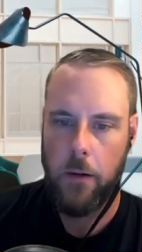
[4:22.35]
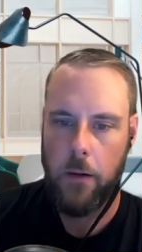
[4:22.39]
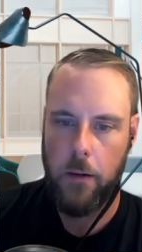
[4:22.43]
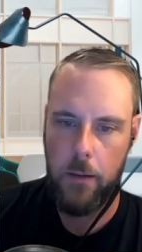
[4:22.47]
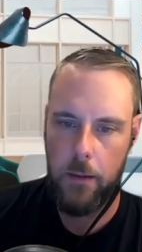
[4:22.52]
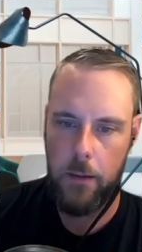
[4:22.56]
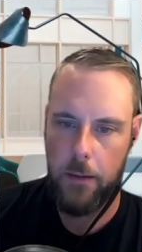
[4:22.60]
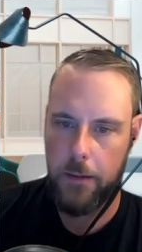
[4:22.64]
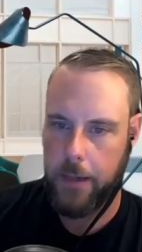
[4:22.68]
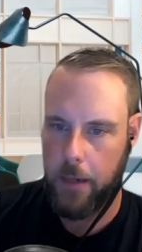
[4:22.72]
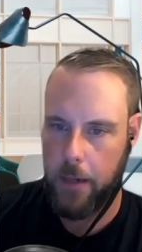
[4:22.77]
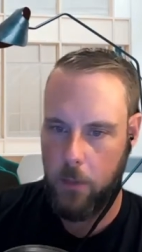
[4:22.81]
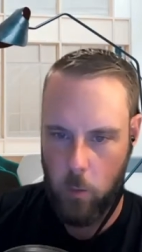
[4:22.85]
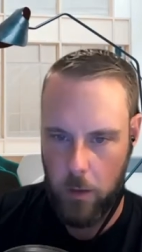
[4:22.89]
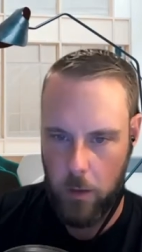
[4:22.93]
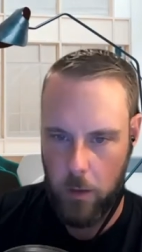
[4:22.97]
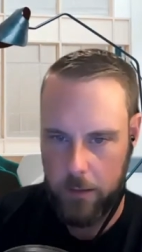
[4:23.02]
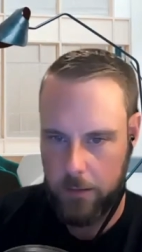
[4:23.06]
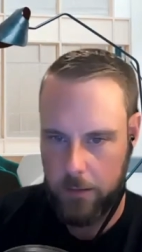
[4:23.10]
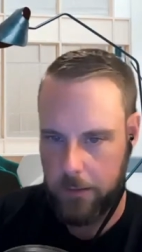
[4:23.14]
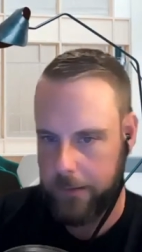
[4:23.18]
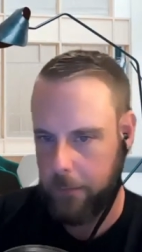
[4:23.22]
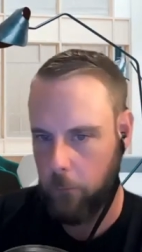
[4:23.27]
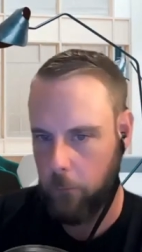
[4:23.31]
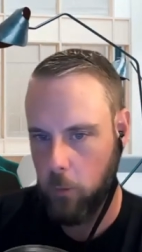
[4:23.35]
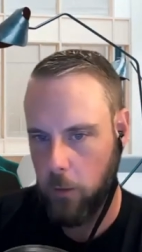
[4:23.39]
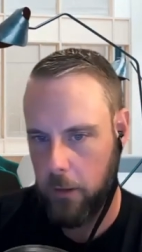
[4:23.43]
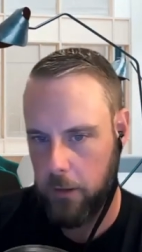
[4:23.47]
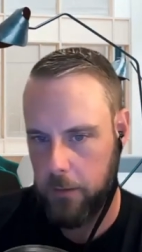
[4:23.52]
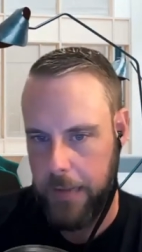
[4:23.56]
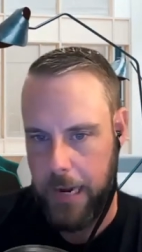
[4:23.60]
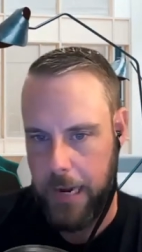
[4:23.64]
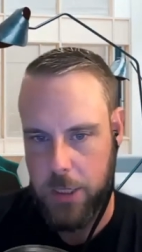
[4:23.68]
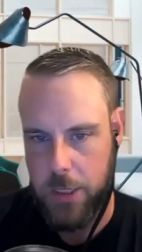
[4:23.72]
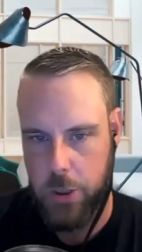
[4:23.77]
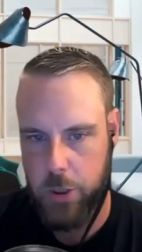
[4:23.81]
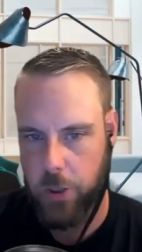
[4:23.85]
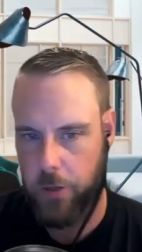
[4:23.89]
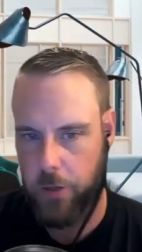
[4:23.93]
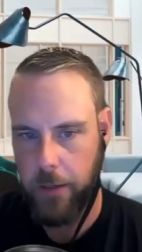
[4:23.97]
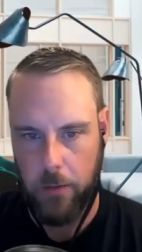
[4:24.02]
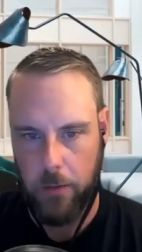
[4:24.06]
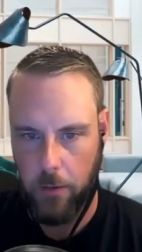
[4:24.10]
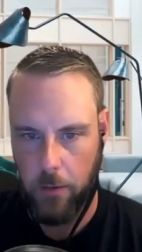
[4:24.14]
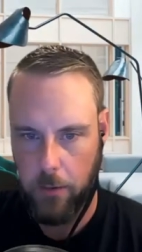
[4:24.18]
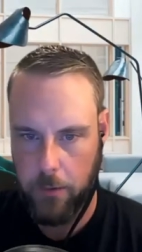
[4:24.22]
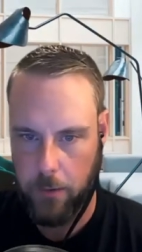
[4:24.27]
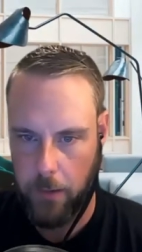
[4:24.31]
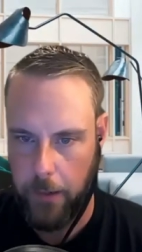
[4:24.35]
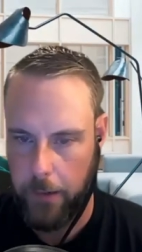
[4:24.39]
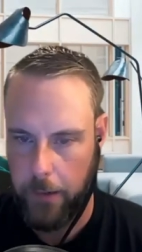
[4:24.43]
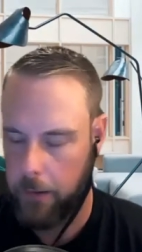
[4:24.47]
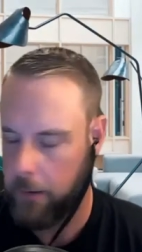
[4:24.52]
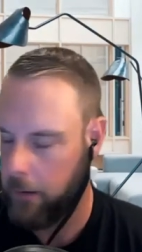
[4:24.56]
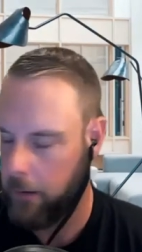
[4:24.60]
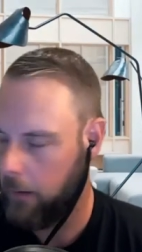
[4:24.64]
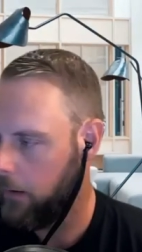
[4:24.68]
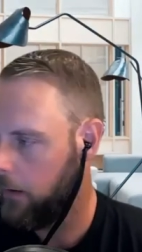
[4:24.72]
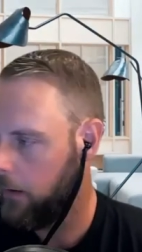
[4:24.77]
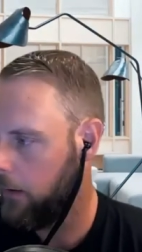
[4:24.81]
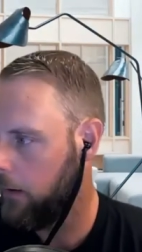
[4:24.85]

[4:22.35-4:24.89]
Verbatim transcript: uh, kind of what what did that journey look like